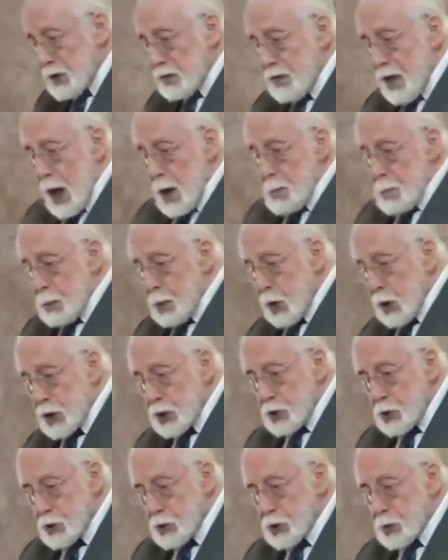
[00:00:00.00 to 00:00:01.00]
of that
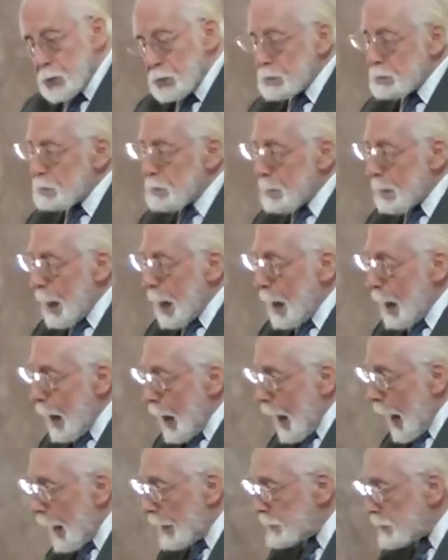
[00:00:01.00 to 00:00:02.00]
bush
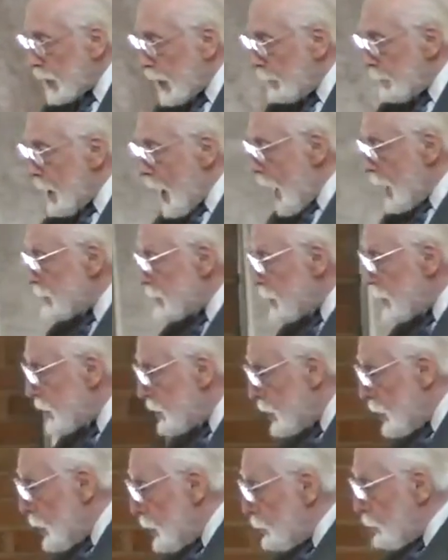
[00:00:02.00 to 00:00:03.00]
and
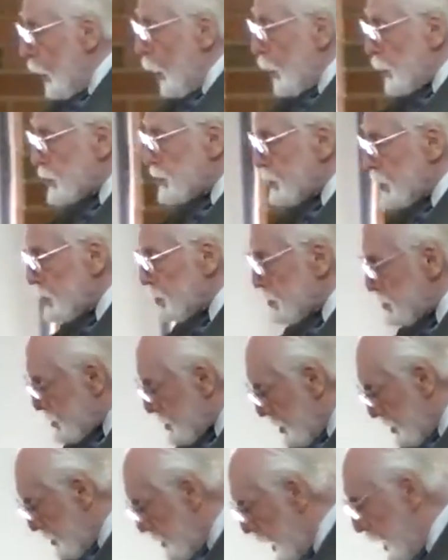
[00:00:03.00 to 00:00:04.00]
commanded Moses
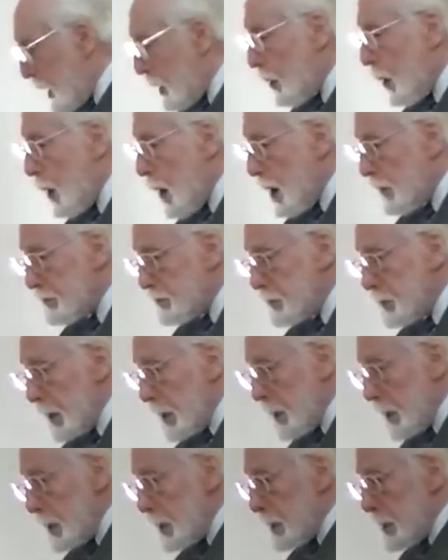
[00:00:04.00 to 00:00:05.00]
to take off
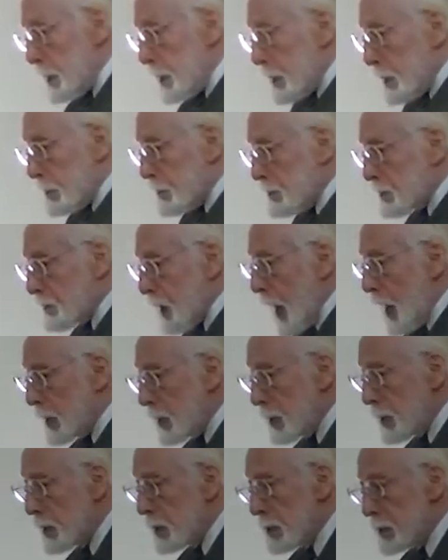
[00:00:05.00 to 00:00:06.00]
his
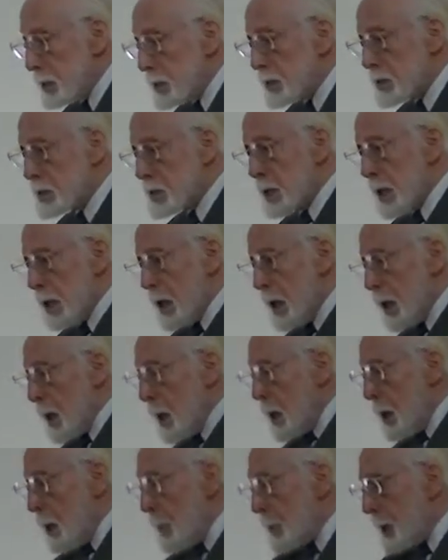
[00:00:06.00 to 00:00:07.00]
sandals
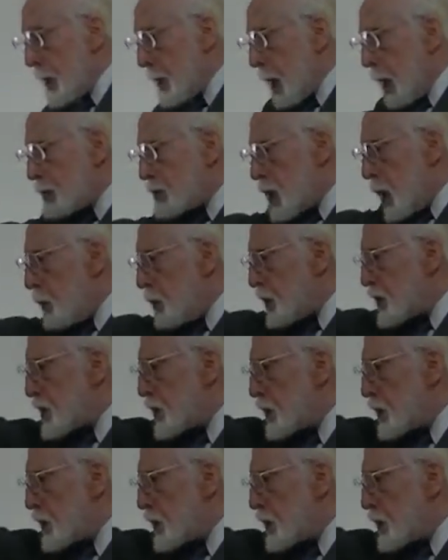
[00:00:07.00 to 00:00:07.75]
because he was